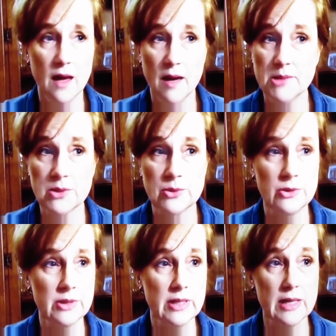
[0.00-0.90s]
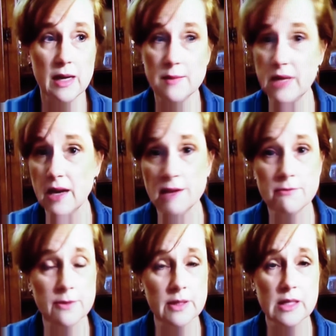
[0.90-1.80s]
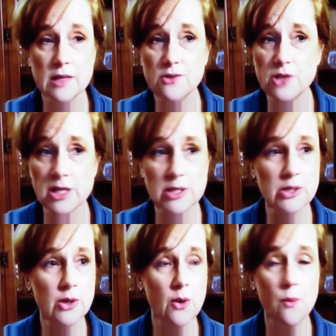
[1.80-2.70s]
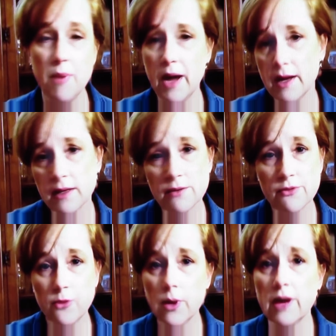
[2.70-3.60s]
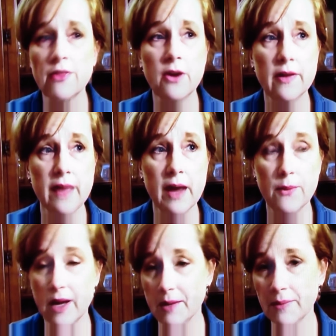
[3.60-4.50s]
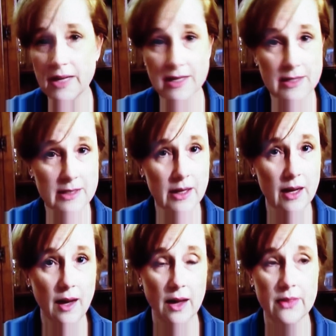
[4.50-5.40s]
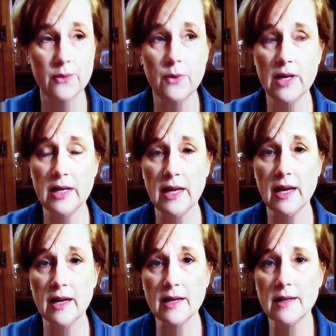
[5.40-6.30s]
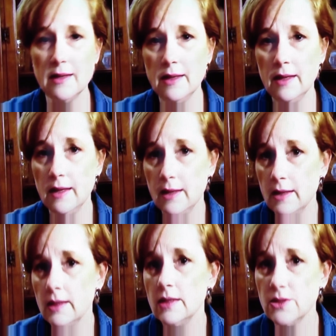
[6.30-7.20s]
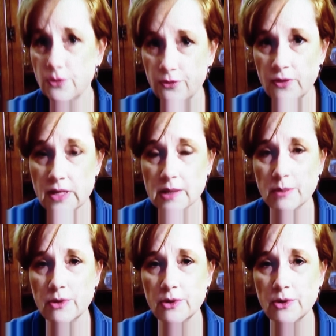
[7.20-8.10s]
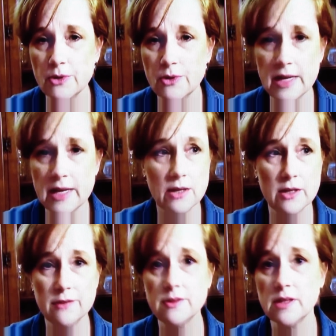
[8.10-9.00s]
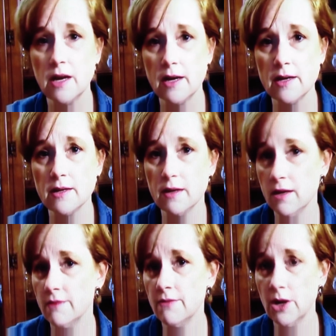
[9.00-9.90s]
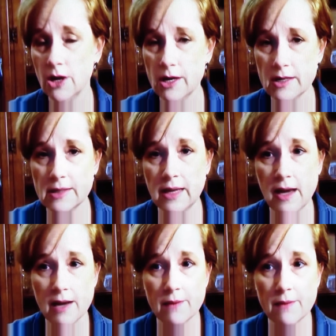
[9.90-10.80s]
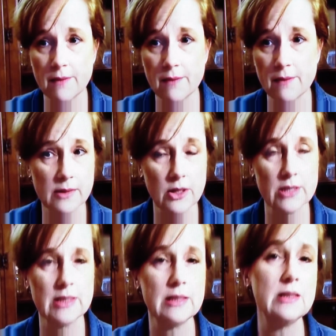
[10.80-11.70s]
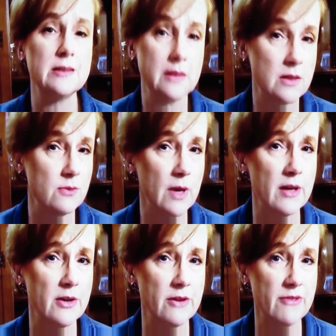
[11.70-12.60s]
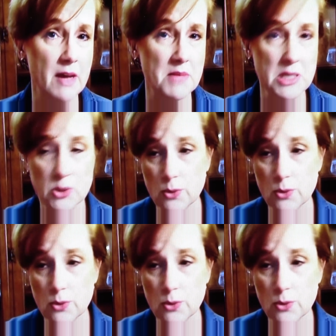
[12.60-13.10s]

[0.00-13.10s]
Absolutely. I mean, I really just go back and forth on that one, because on the one hand, it is feasible that he could have died of a heart attack, because heart disease does run in our family.